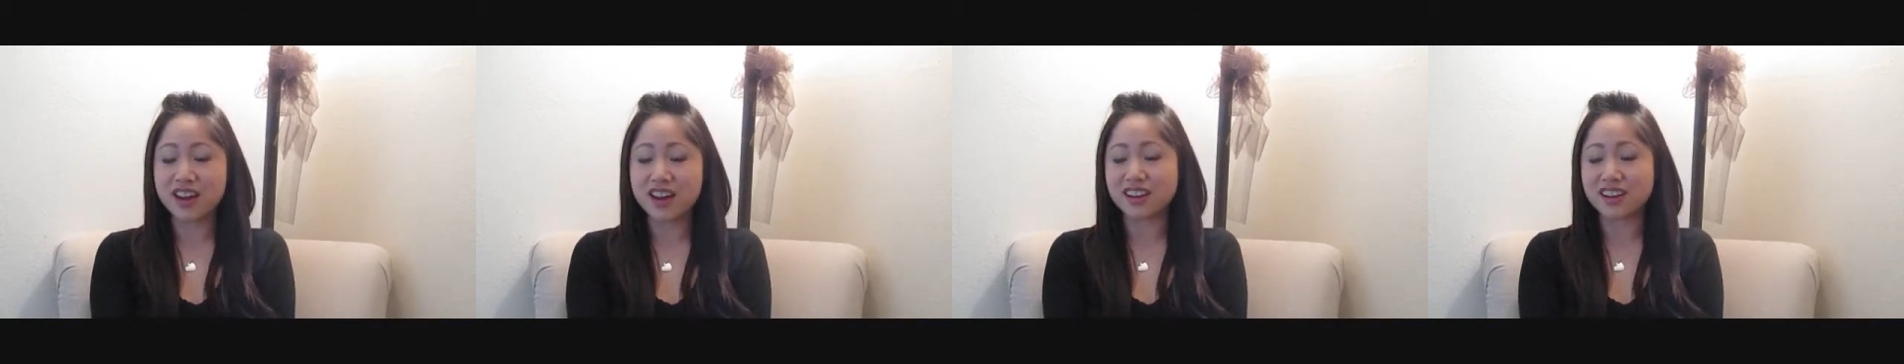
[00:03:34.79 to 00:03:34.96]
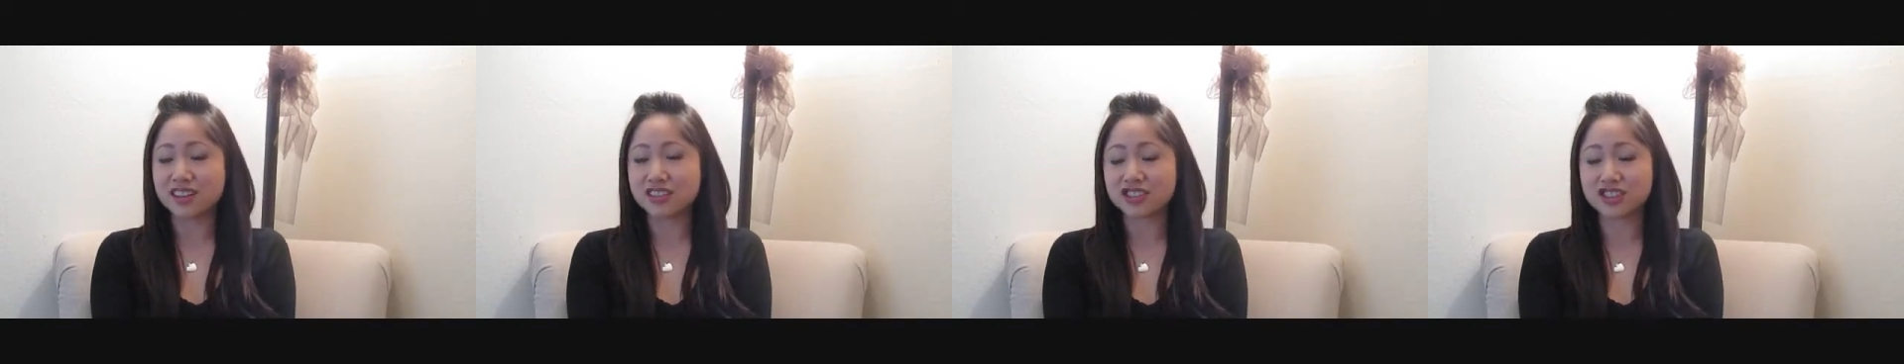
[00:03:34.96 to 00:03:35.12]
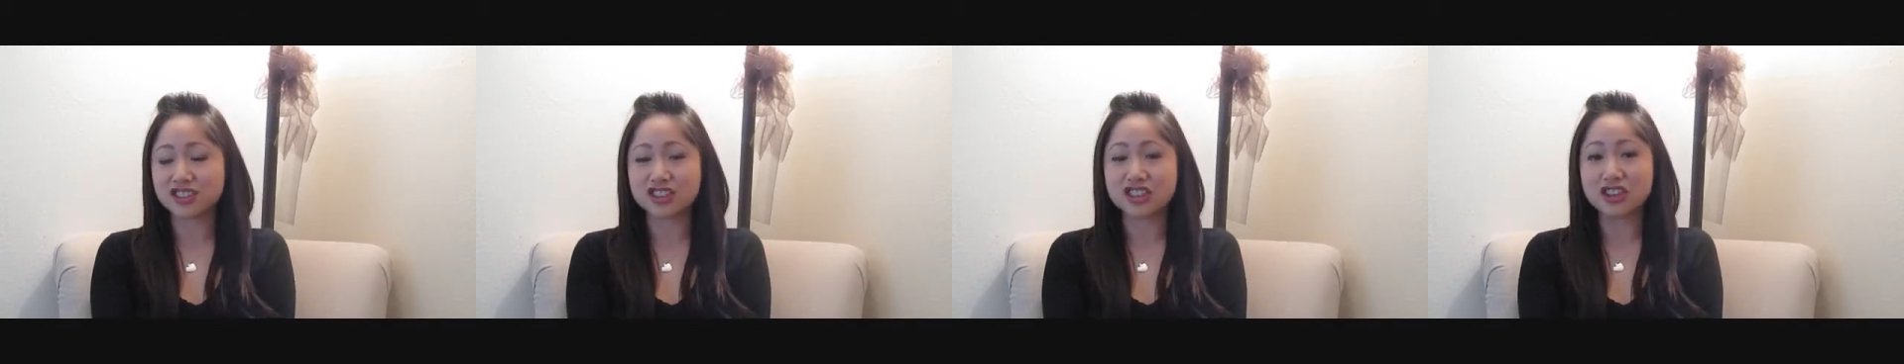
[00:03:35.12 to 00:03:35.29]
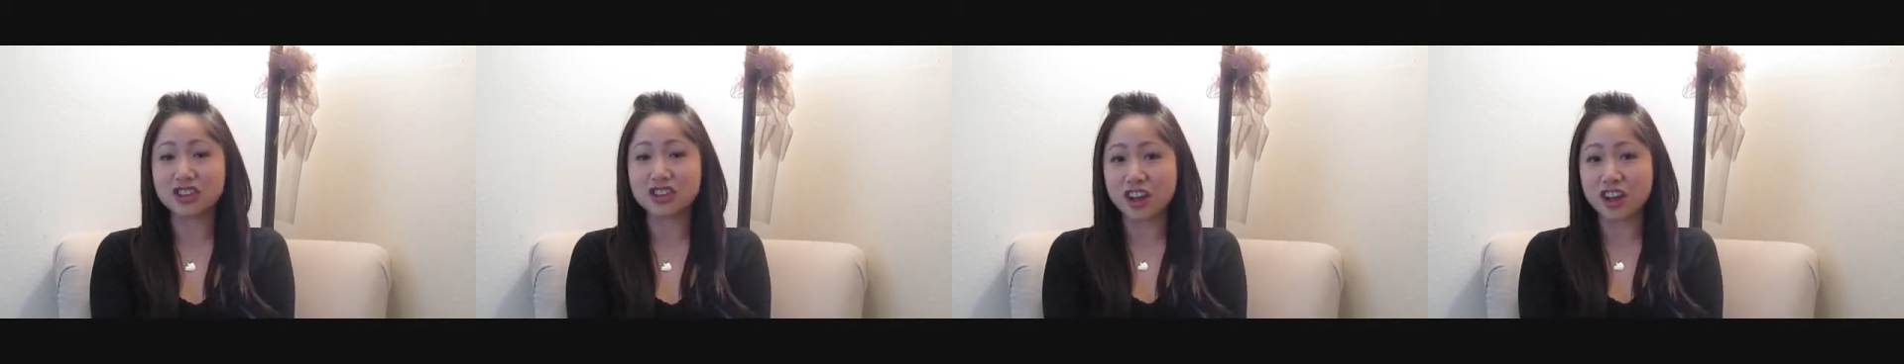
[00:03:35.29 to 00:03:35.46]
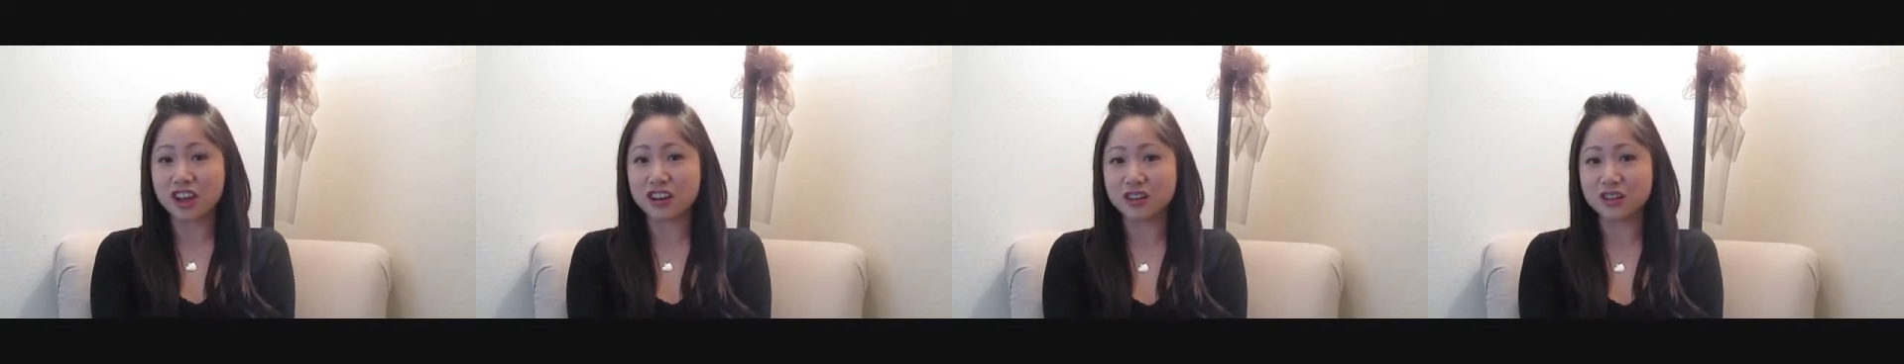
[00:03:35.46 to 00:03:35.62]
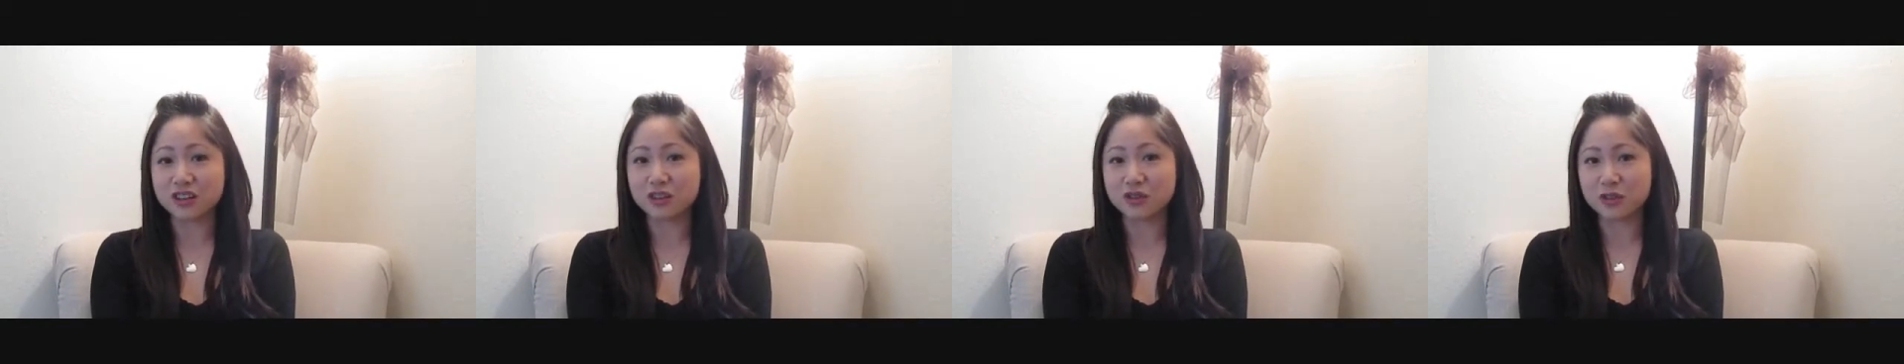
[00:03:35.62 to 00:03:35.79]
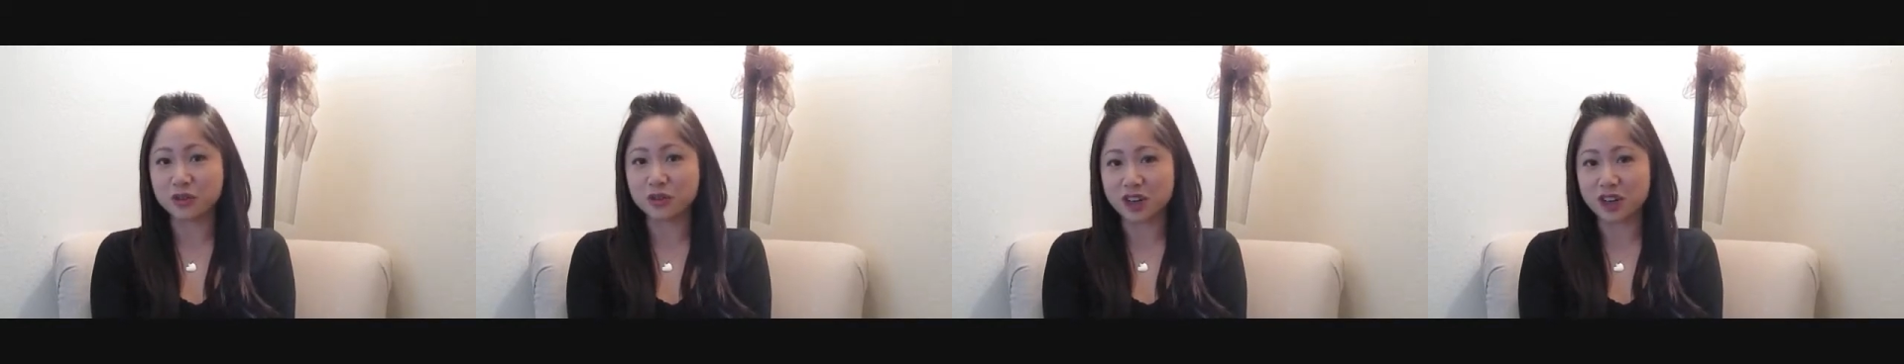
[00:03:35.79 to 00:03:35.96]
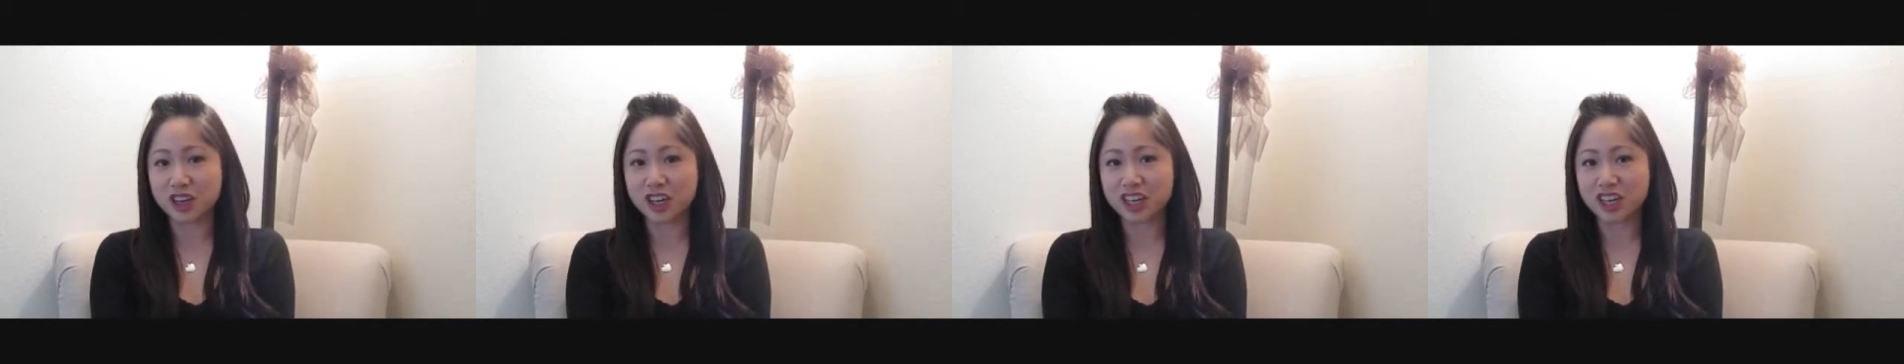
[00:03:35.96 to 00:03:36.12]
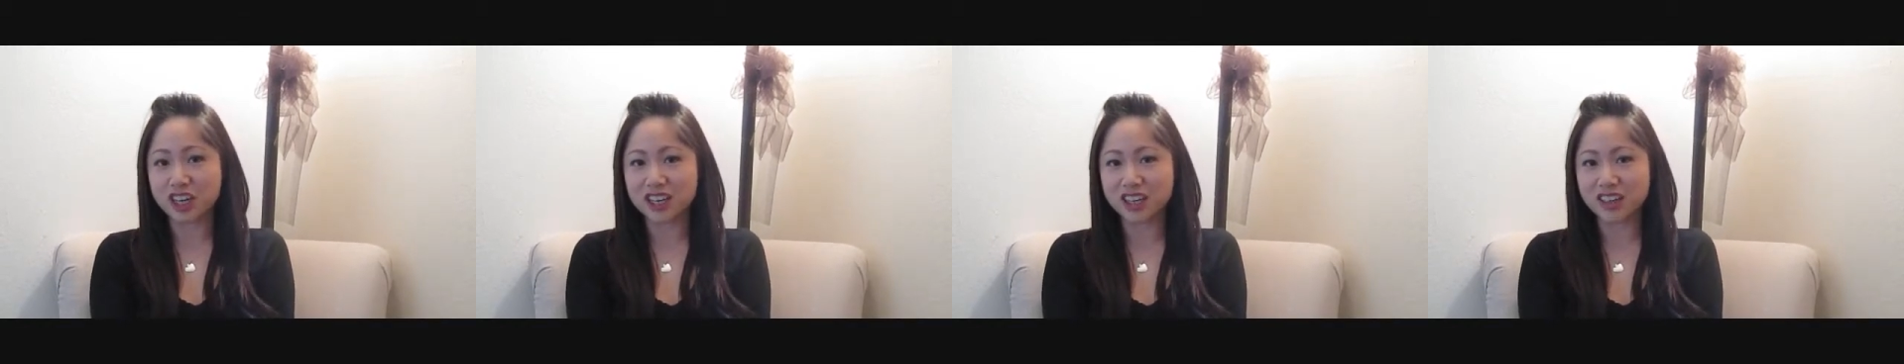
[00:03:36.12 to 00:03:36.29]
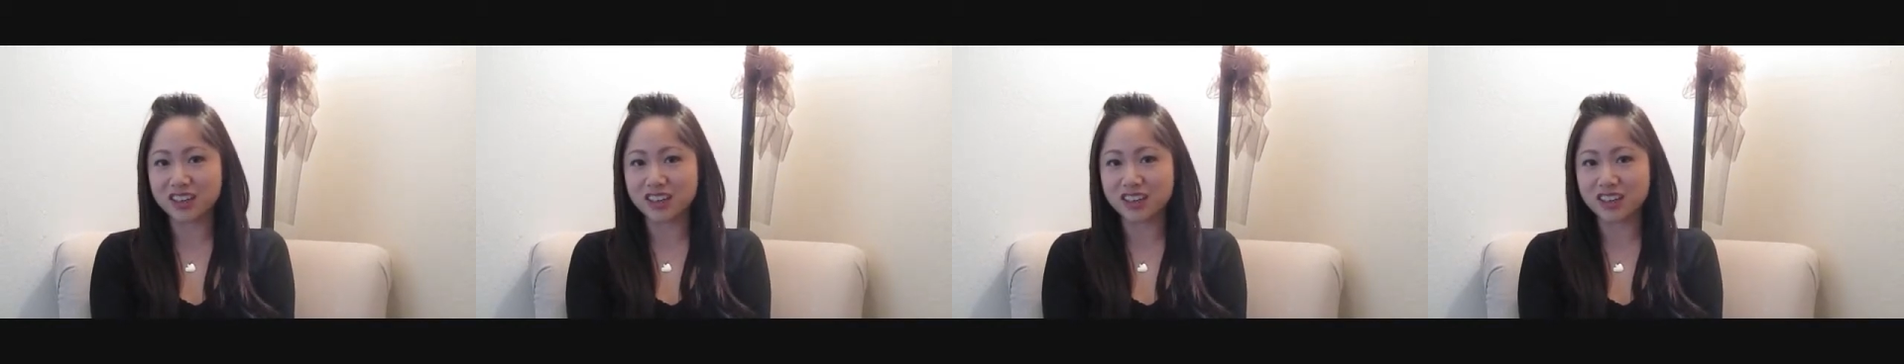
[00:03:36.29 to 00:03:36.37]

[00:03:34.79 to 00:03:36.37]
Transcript: Actually, a lot of work